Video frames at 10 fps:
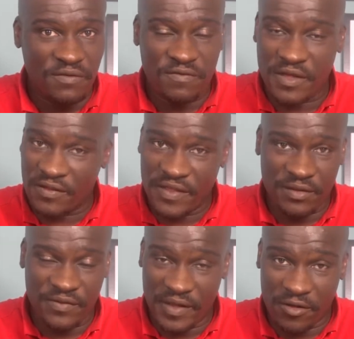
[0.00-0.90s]

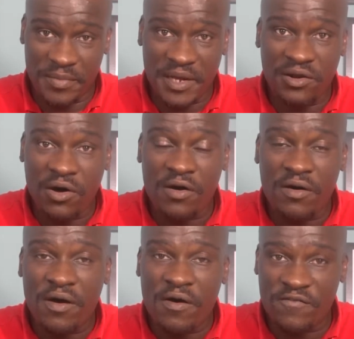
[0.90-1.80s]
there'll be a lot
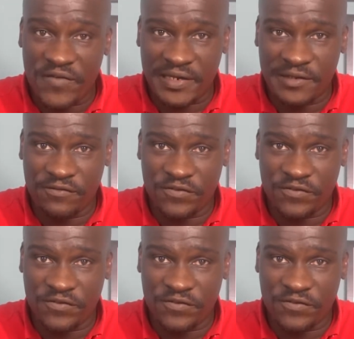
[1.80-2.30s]
of value